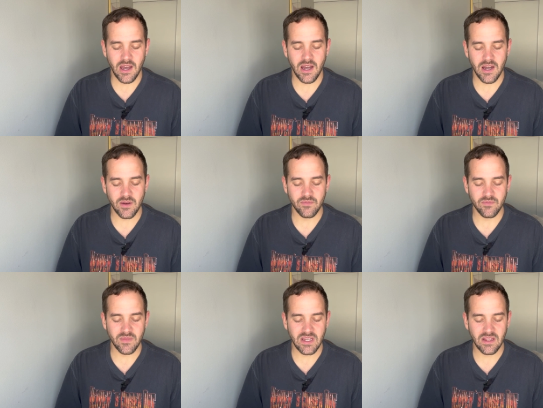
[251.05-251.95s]
um,
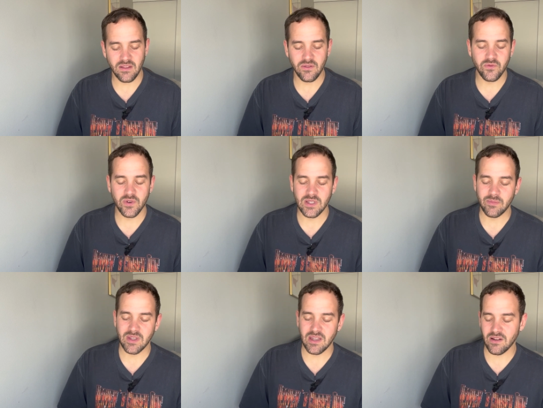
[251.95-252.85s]
in lieu for
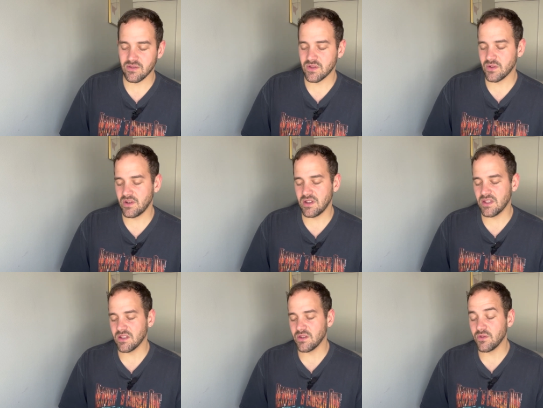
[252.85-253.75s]
something else, uh,
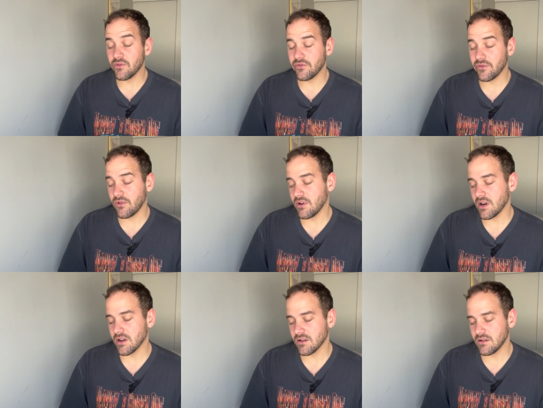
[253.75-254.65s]
in lieu
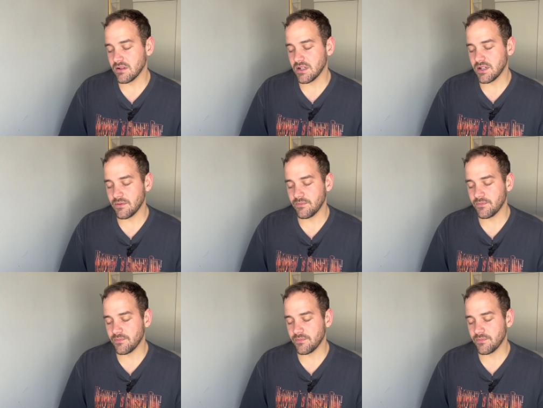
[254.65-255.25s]
for um,